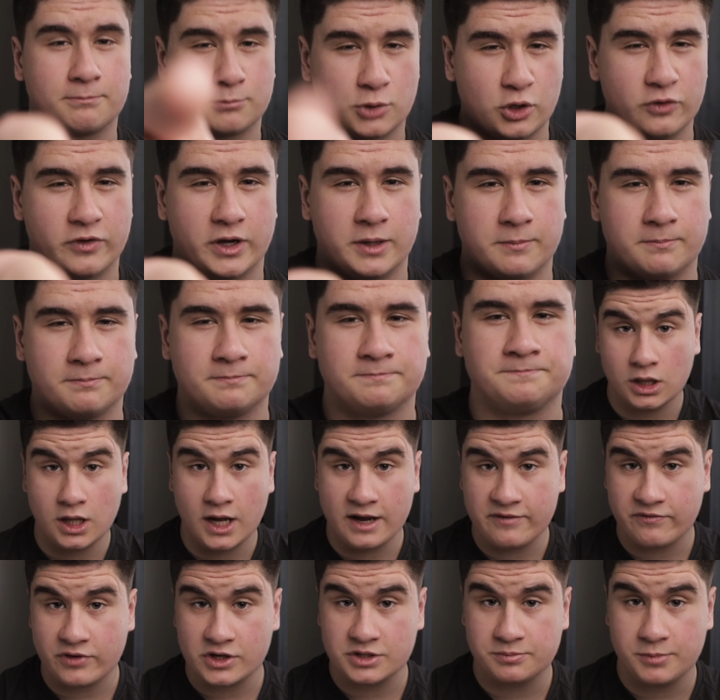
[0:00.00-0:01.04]
Proven. And my
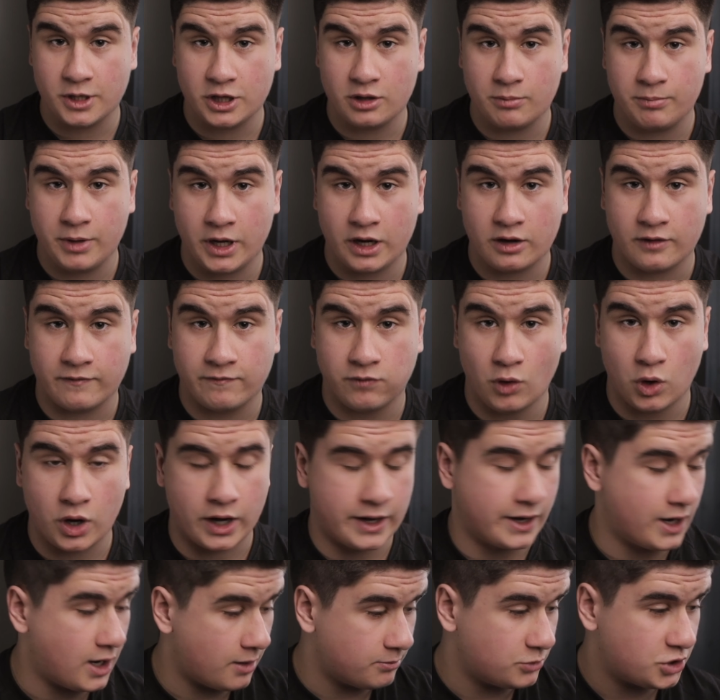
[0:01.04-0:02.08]
life has been the better for
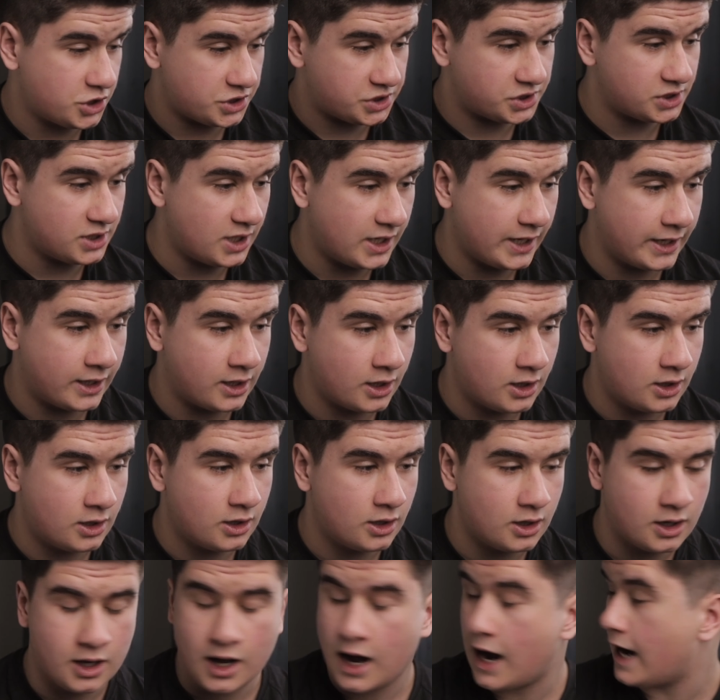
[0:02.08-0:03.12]
it. I'm just like,
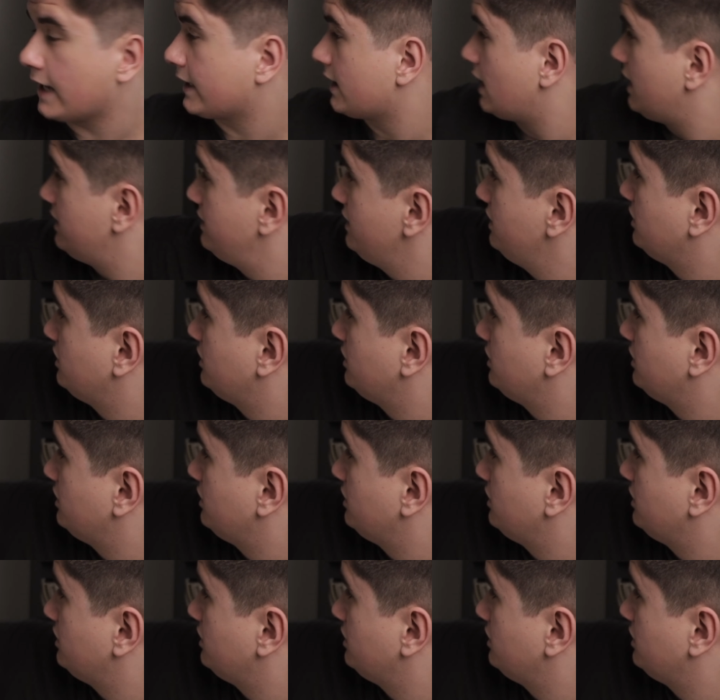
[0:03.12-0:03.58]
I got